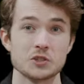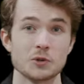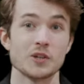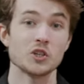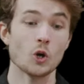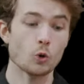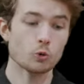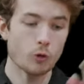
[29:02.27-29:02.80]
So I
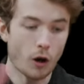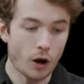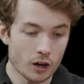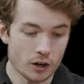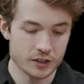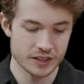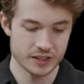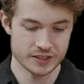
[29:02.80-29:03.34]
no
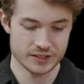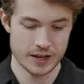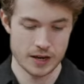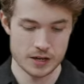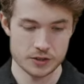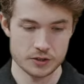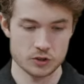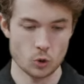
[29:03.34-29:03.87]
longer need to
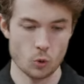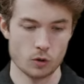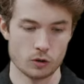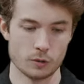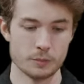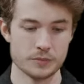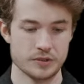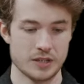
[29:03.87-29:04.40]
say
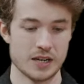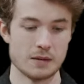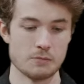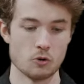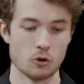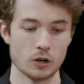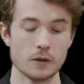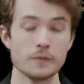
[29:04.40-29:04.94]
storms
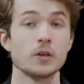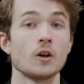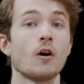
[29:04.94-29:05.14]
anymore.